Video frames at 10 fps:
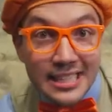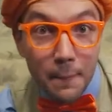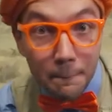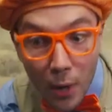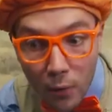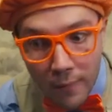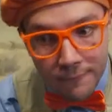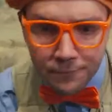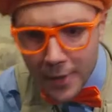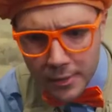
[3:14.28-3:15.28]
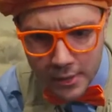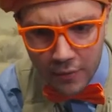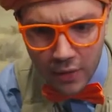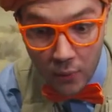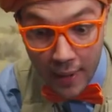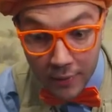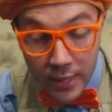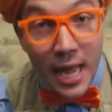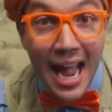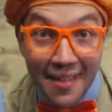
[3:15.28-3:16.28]
is a bone falls on the ground,
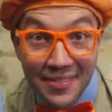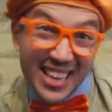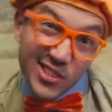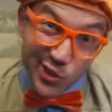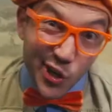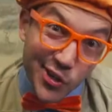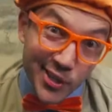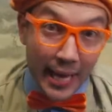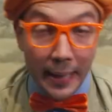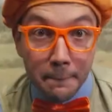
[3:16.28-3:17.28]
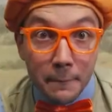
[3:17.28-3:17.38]
and then dirt and